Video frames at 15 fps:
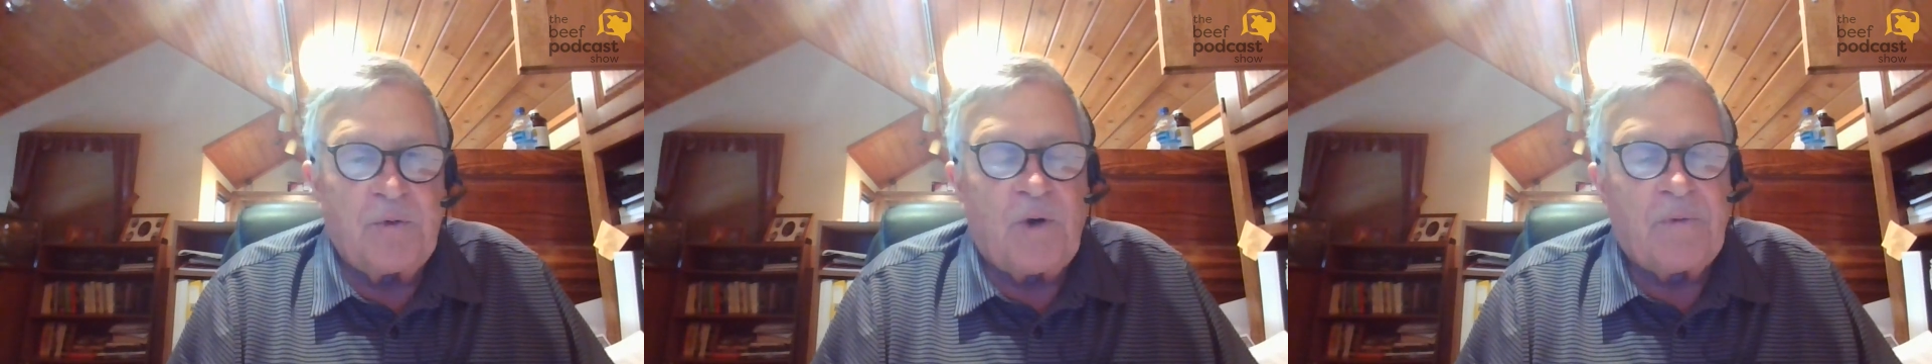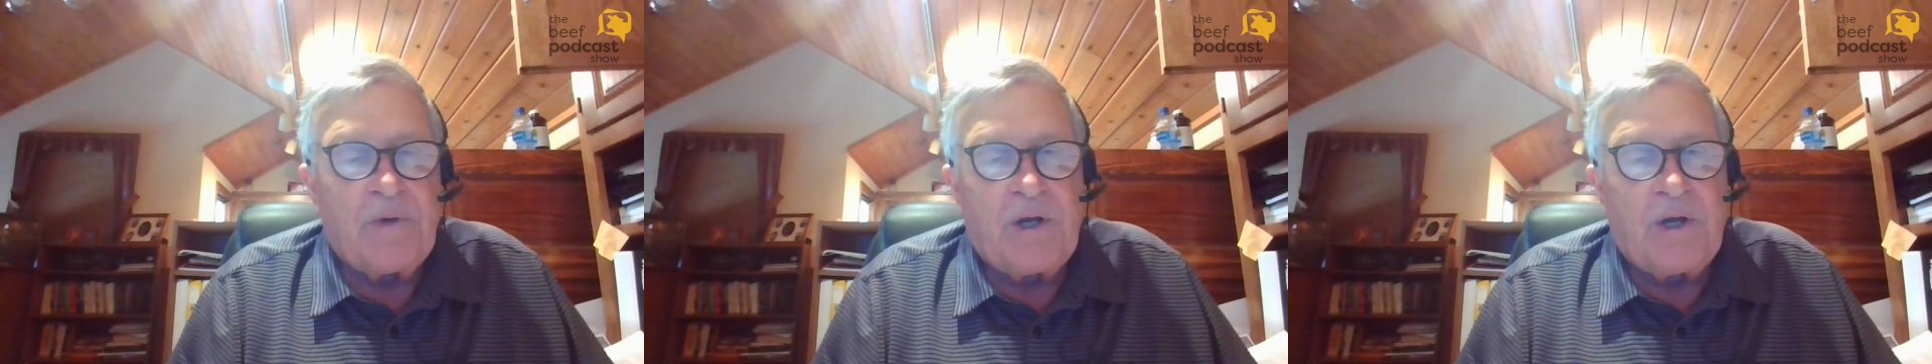
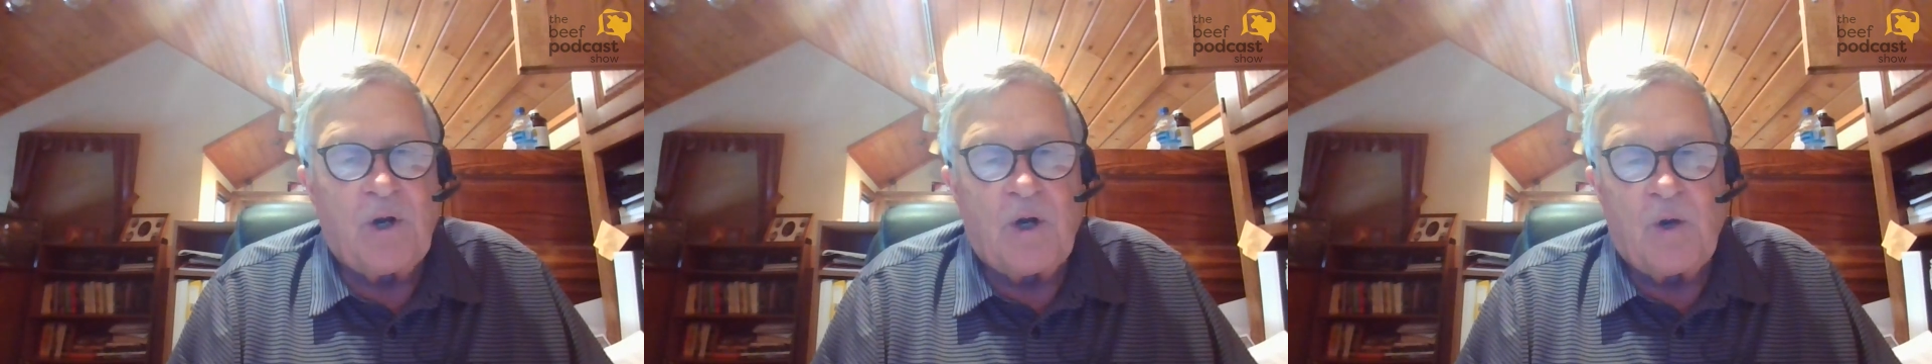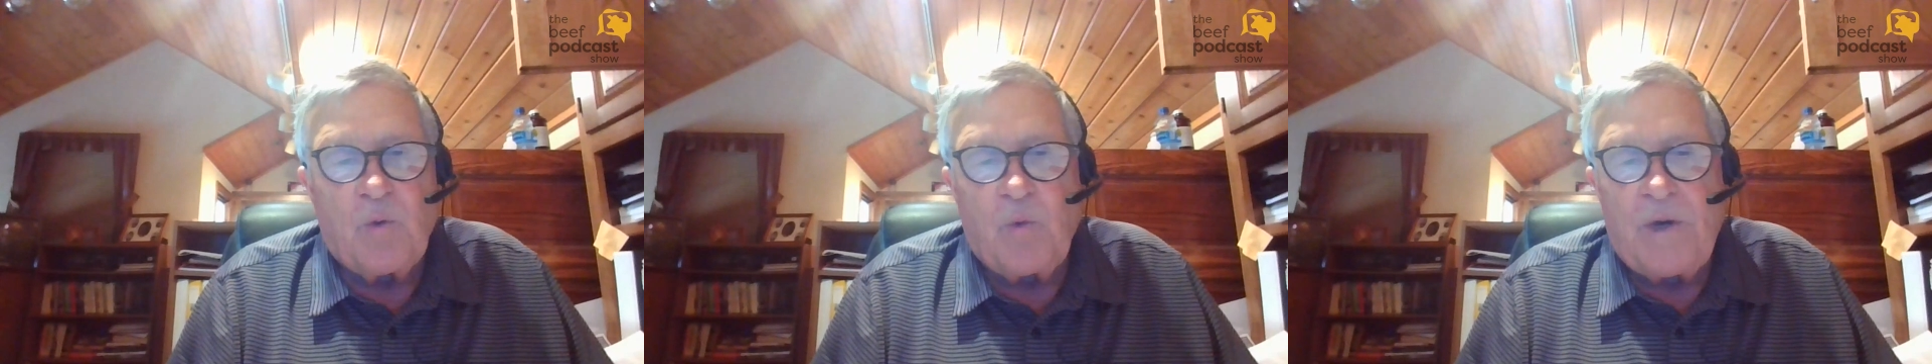what we
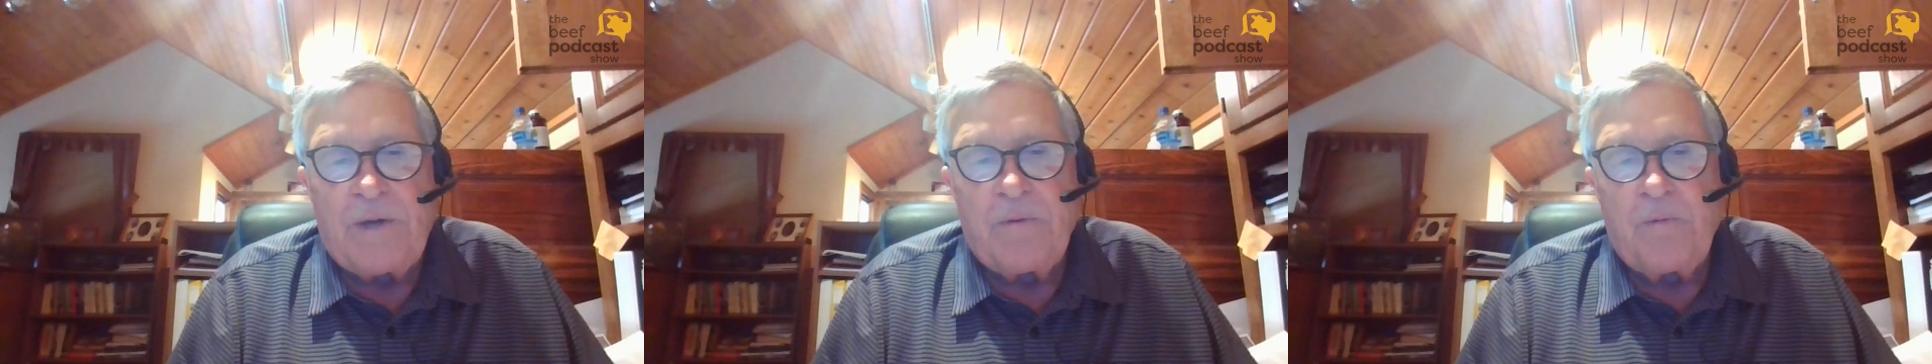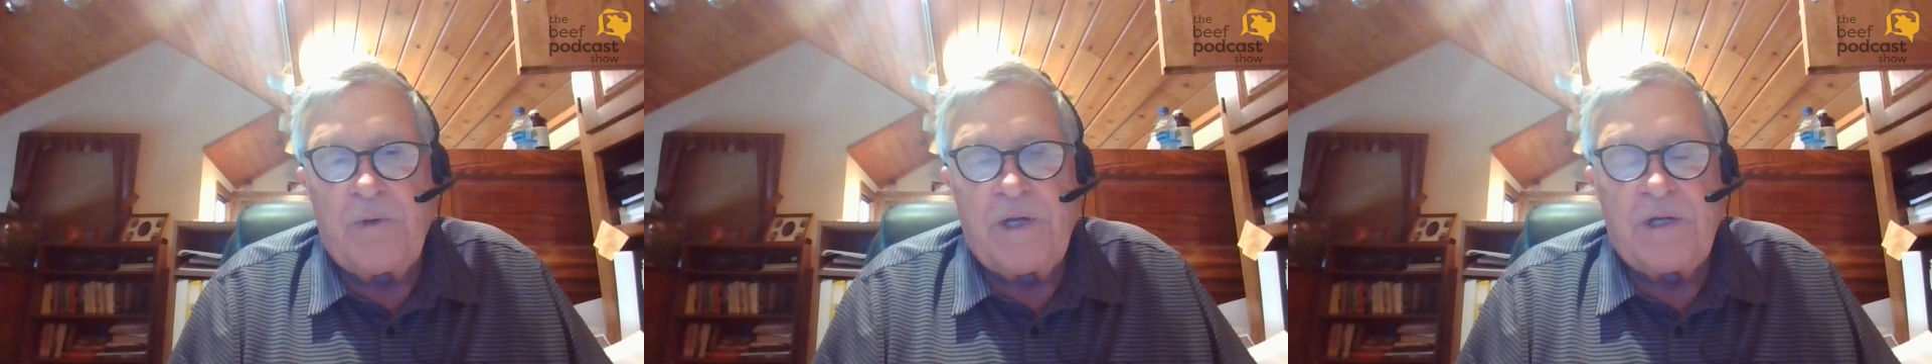call
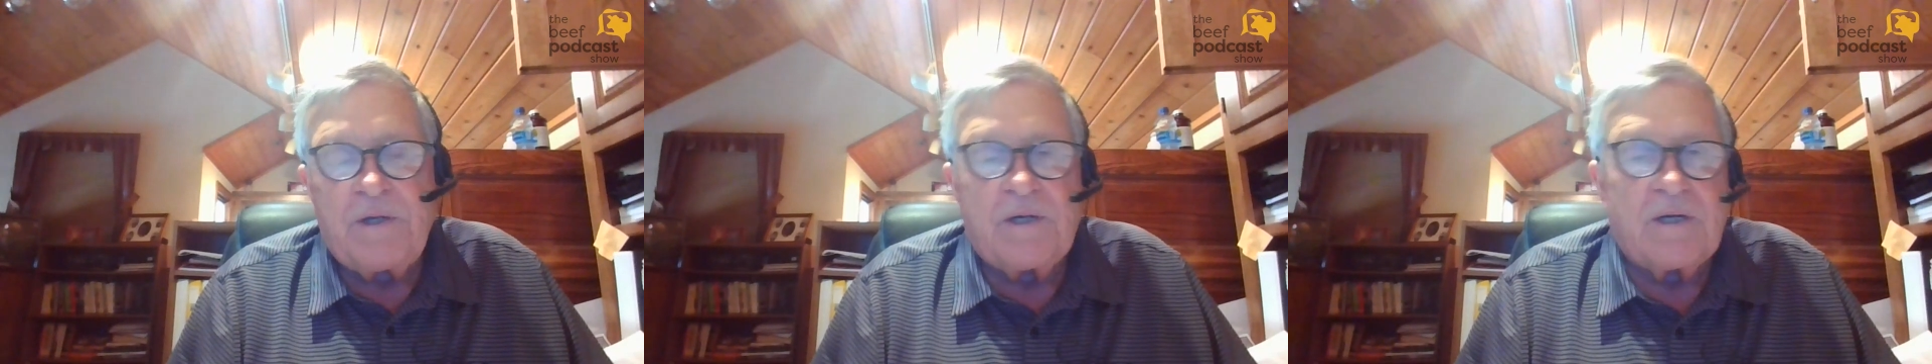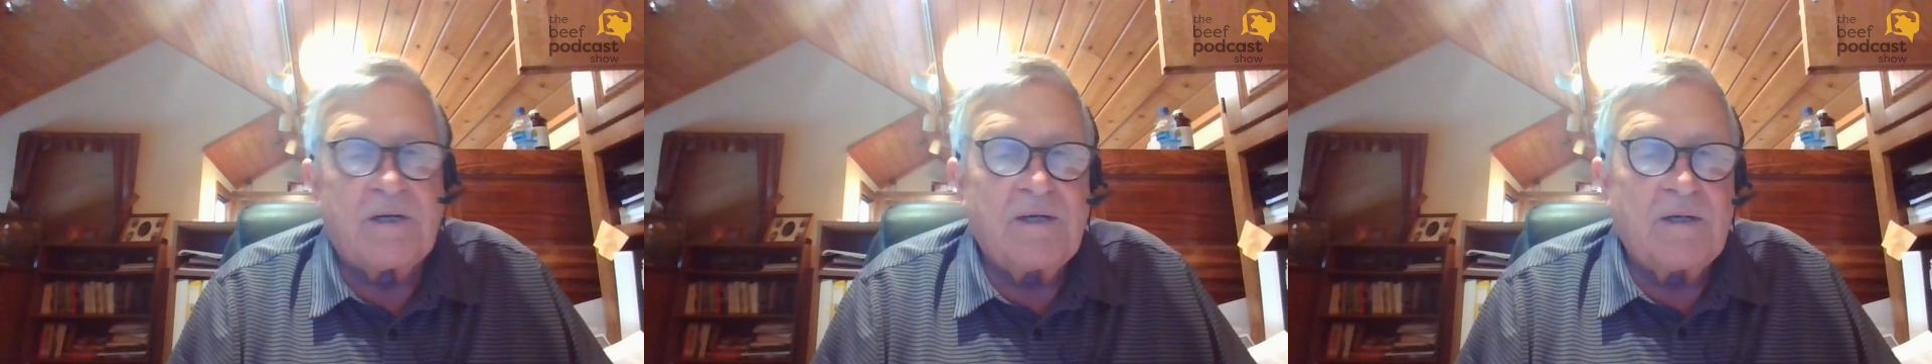wet
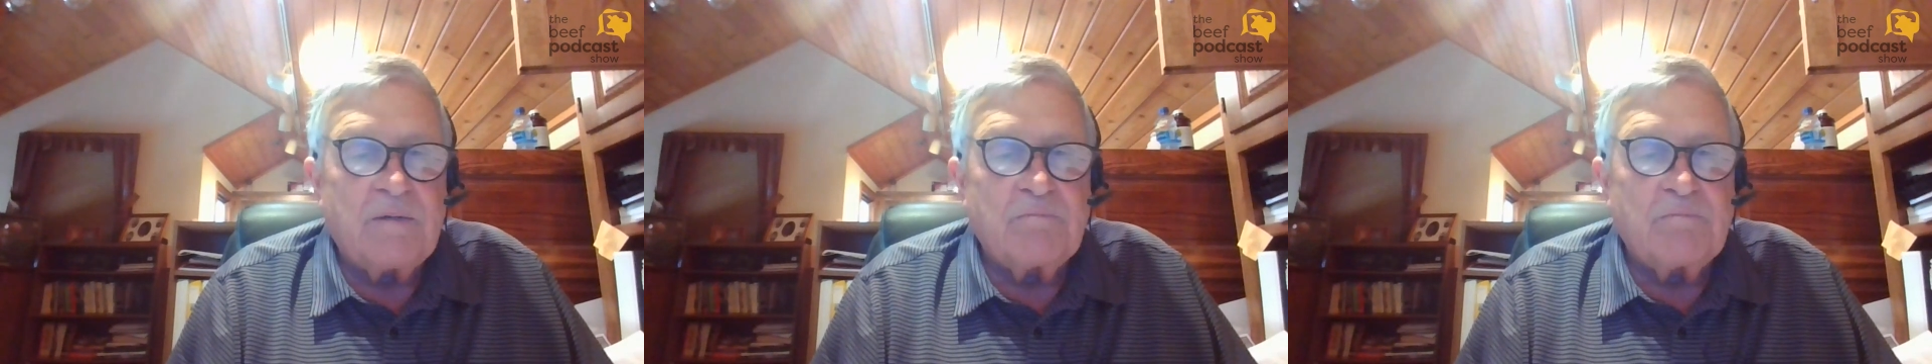weaned